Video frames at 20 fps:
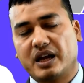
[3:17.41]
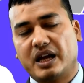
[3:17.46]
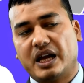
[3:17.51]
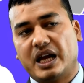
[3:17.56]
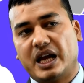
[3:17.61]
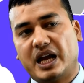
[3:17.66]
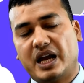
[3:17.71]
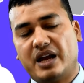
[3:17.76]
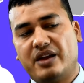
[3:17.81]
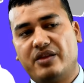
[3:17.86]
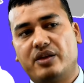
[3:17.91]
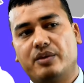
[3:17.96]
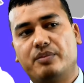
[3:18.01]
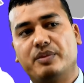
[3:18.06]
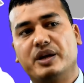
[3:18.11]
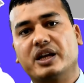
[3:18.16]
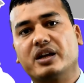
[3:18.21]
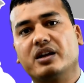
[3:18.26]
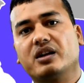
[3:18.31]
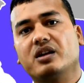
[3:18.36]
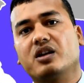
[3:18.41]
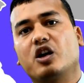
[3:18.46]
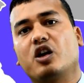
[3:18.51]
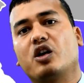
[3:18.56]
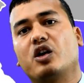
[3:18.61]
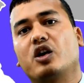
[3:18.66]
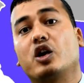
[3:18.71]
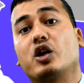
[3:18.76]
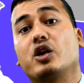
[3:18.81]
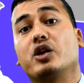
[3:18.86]
and the making a
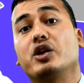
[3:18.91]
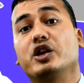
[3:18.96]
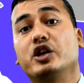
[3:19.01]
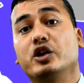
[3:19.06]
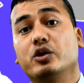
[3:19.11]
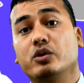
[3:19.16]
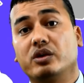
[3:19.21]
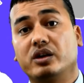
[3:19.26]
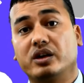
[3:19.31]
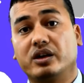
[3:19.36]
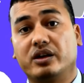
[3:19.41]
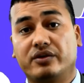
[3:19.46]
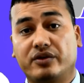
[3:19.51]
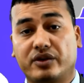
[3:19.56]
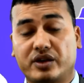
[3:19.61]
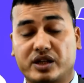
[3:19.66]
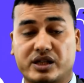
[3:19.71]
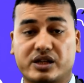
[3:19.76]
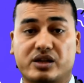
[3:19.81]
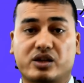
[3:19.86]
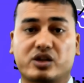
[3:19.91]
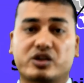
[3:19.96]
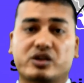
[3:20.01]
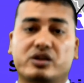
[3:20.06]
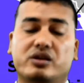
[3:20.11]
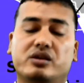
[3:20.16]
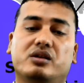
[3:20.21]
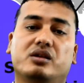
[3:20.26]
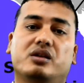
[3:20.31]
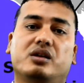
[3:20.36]
new infrastructure
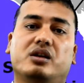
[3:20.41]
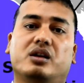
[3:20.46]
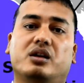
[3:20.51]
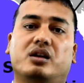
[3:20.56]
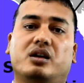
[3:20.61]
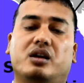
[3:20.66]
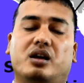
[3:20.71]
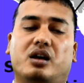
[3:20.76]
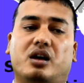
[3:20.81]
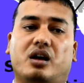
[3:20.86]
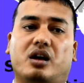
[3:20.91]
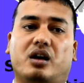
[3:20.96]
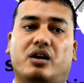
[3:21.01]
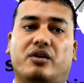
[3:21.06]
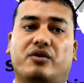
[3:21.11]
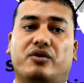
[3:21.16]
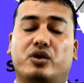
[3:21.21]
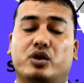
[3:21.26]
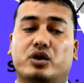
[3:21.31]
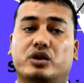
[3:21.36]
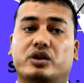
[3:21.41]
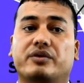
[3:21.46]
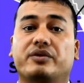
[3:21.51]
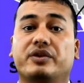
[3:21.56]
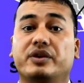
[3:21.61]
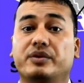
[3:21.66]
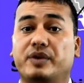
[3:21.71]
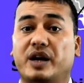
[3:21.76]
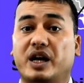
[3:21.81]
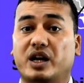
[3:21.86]
for the
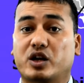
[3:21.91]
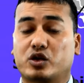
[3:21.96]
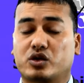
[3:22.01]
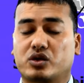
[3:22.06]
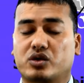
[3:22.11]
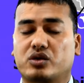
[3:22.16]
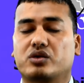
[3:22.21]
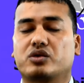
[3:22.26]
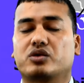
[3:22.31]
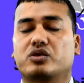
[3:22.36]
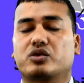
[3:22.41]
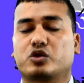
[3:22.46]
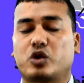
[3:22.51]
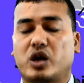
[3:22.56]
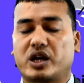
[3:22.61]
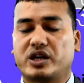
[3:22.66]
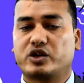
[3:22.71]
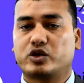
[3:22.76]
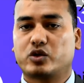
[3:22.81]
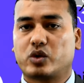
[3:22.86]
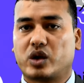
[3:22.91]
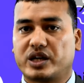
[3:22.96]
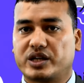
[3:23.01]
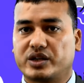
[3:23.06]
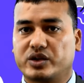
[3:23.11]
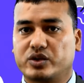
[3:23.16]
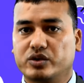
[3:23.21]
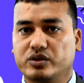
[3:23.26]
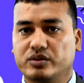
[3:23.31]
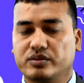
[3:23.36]
FIFA
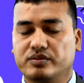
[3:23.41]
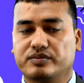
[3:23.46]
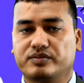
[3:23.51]
2022.